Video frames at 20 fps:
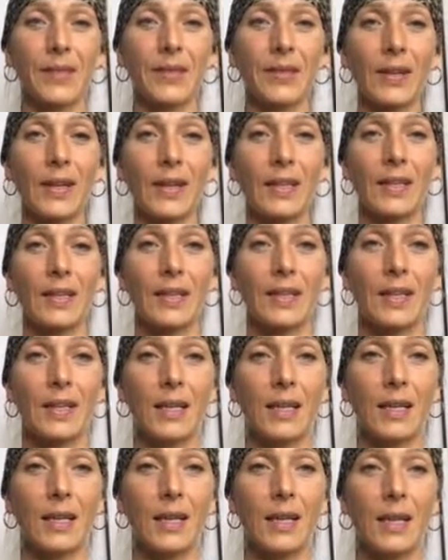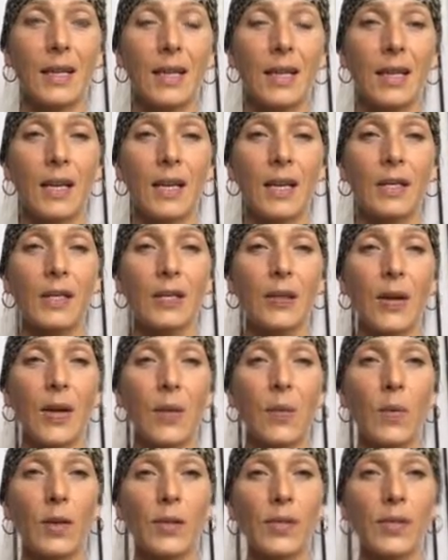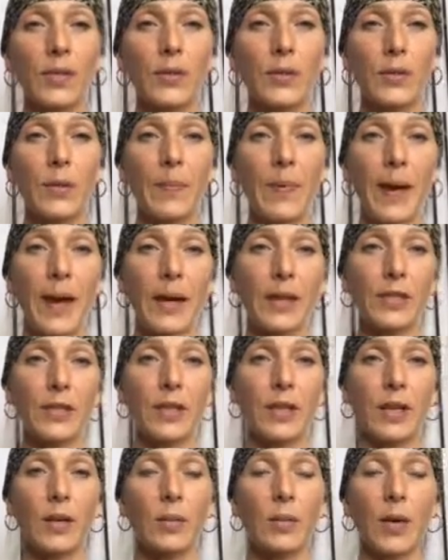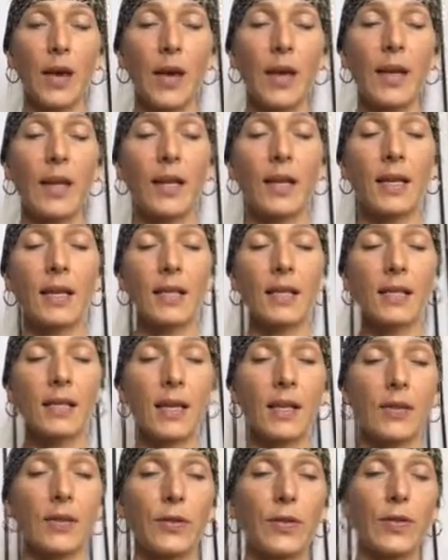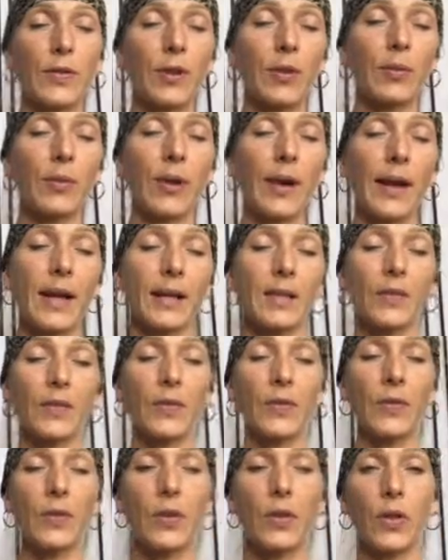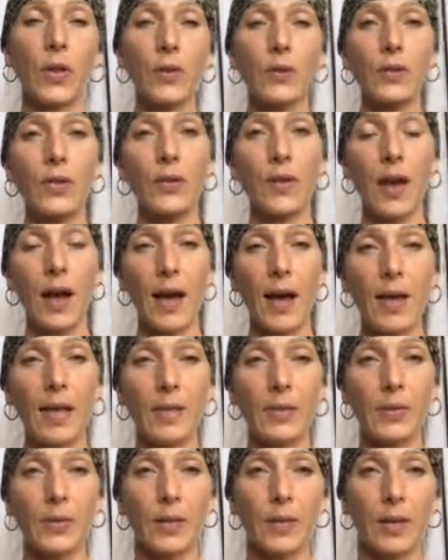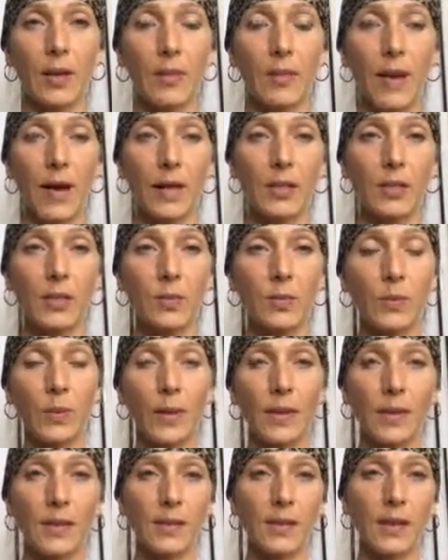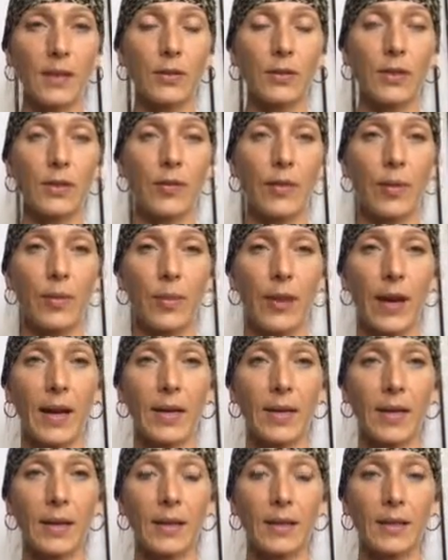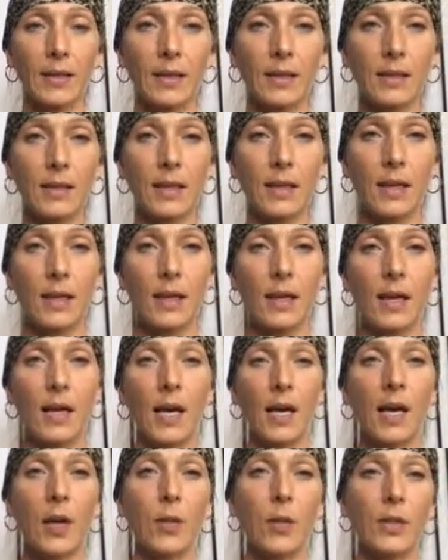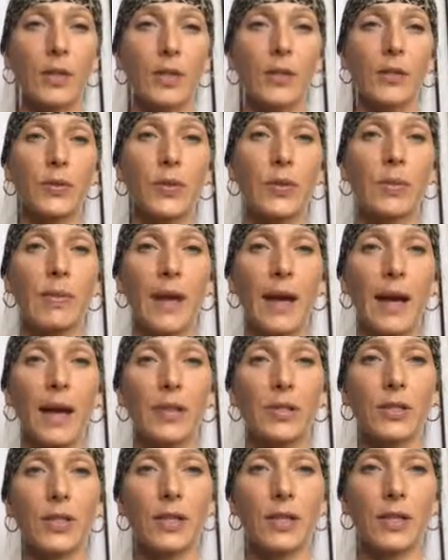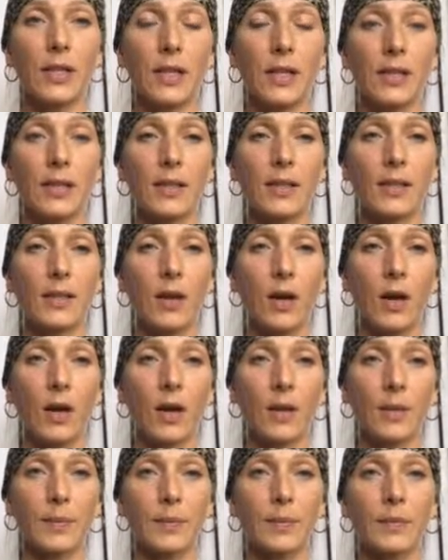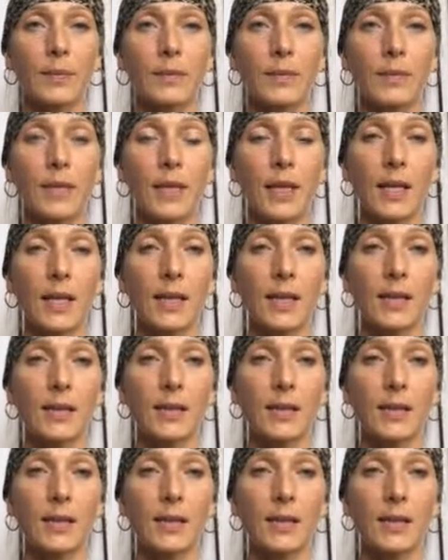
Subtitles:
Good. So I want you to imagine right in the center of your brain. So if you close your eyes, you can imagine where the center of your brain is. And I want you to imagine a star, okay?